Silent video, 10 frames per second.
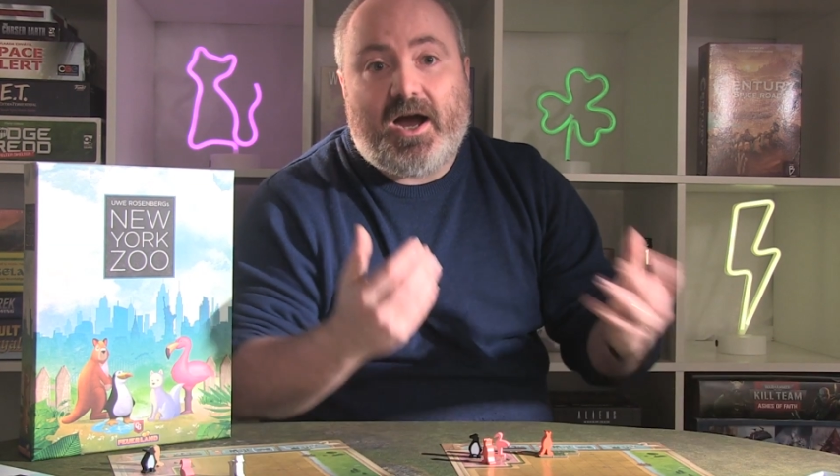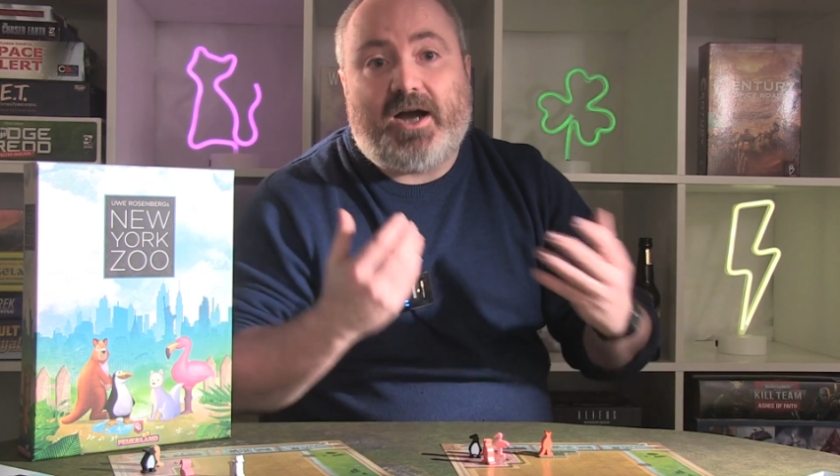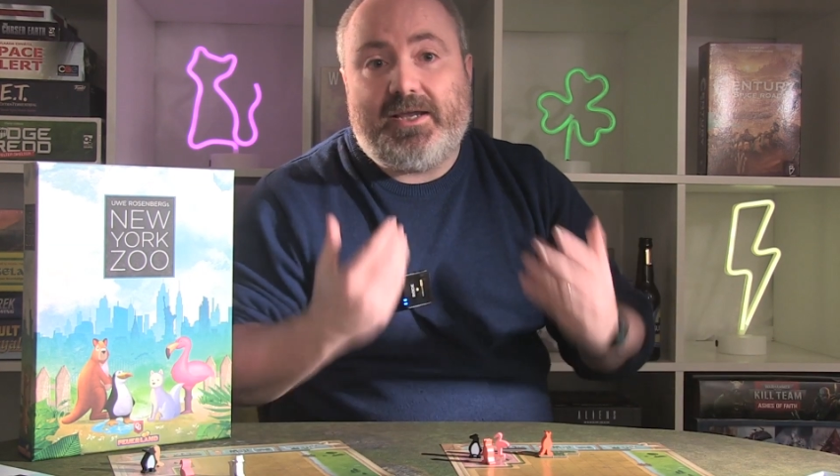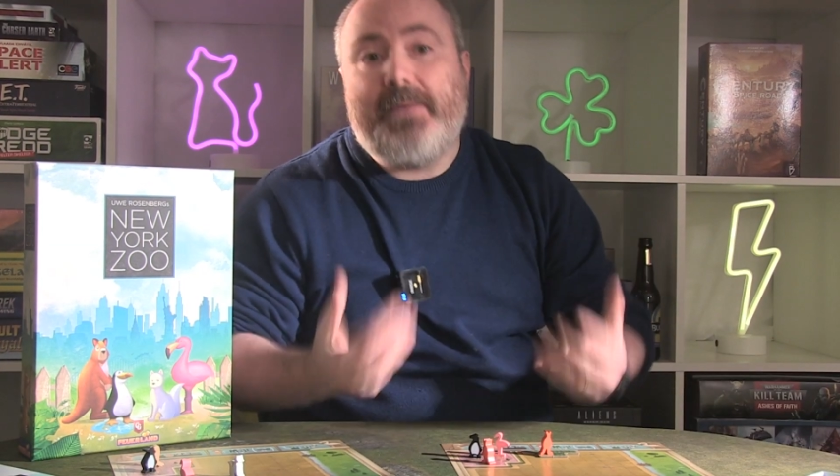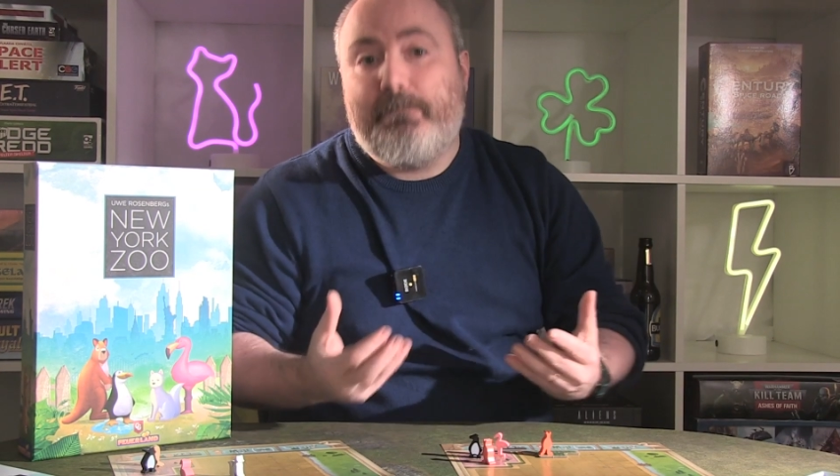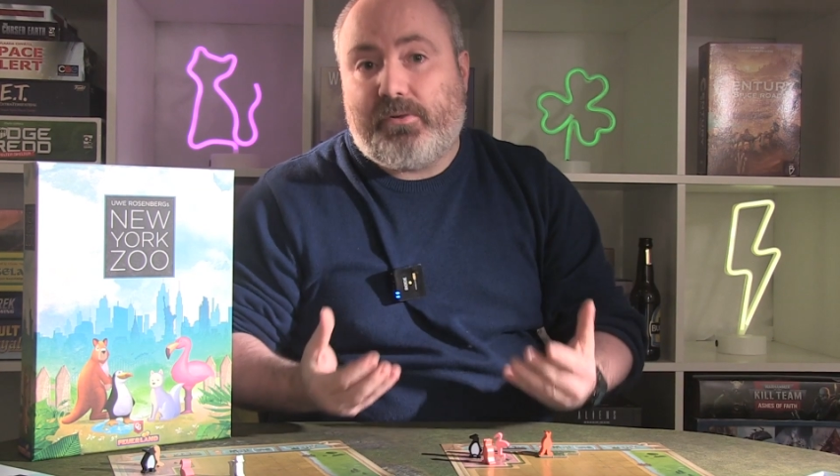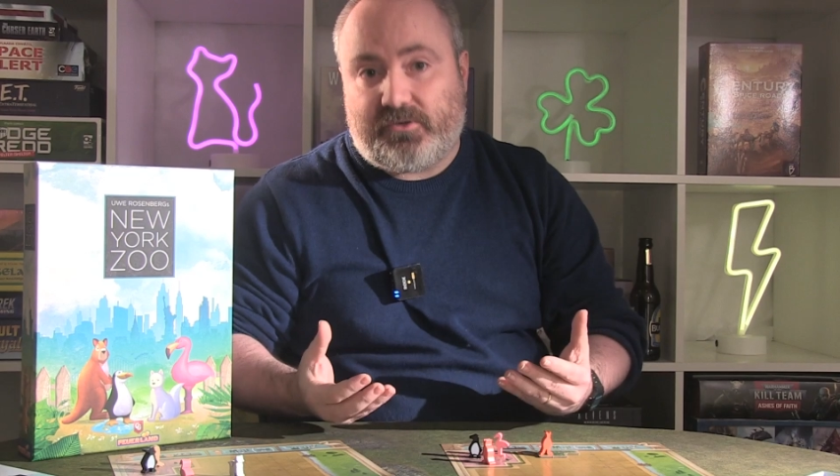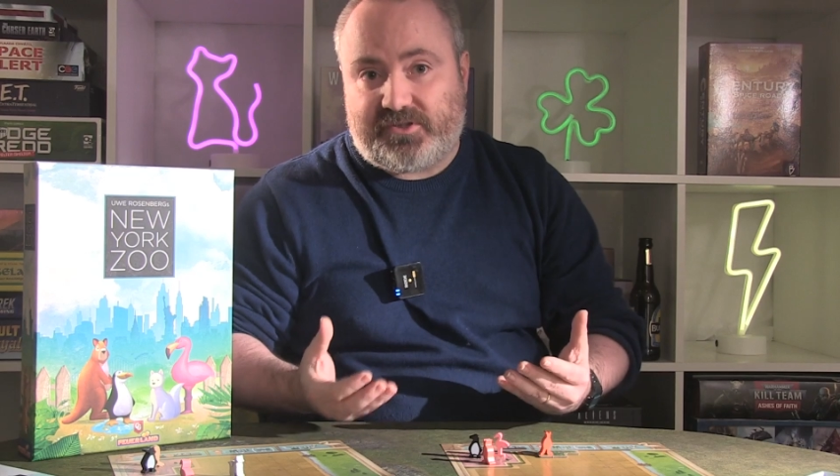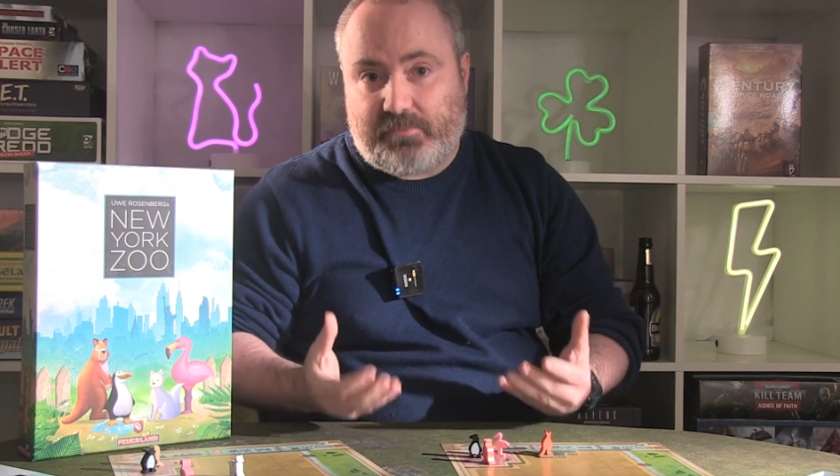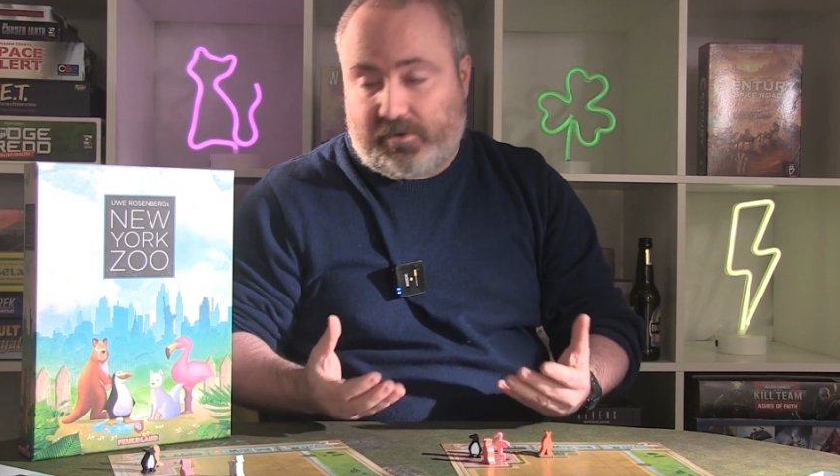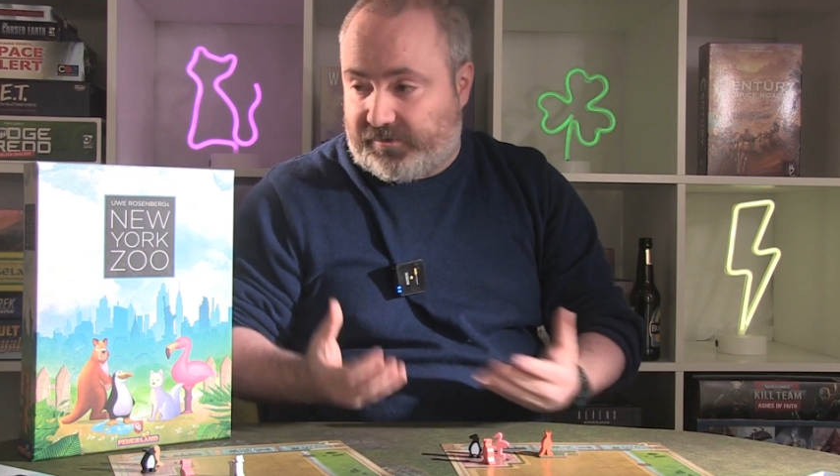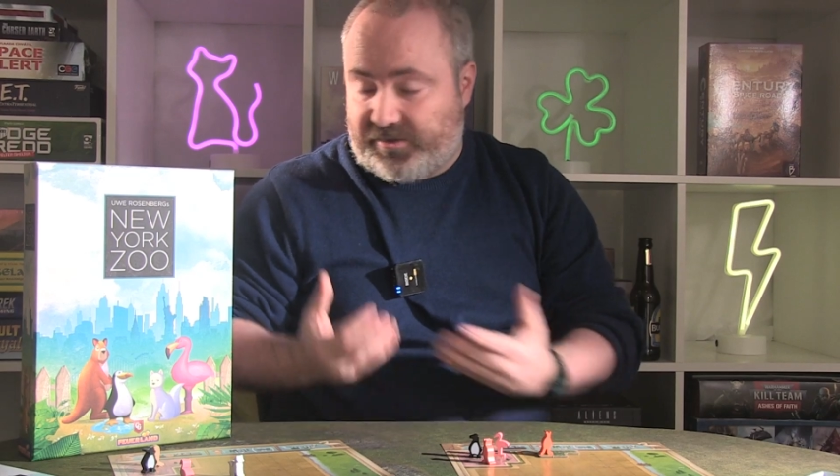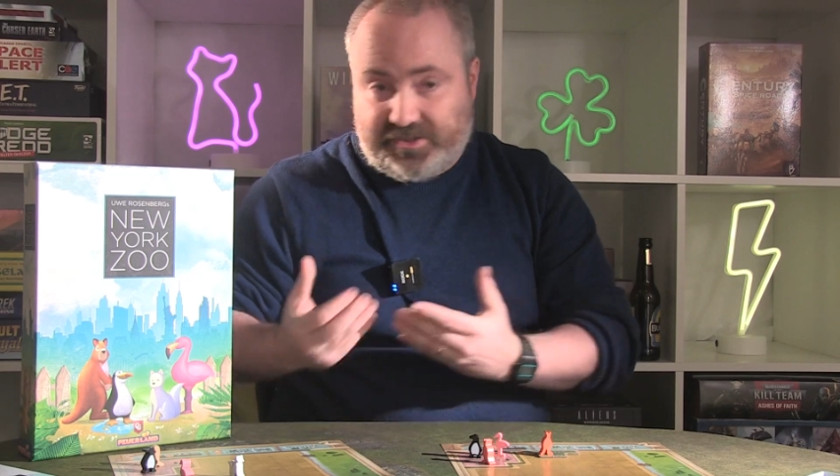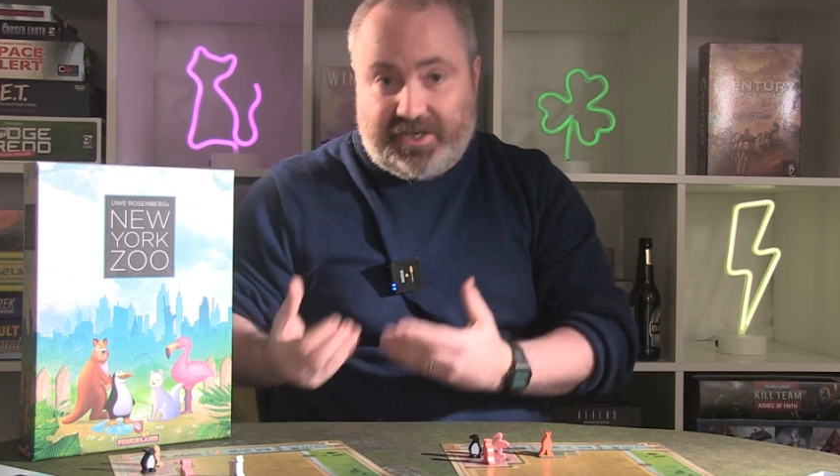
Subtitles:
I impulse bought this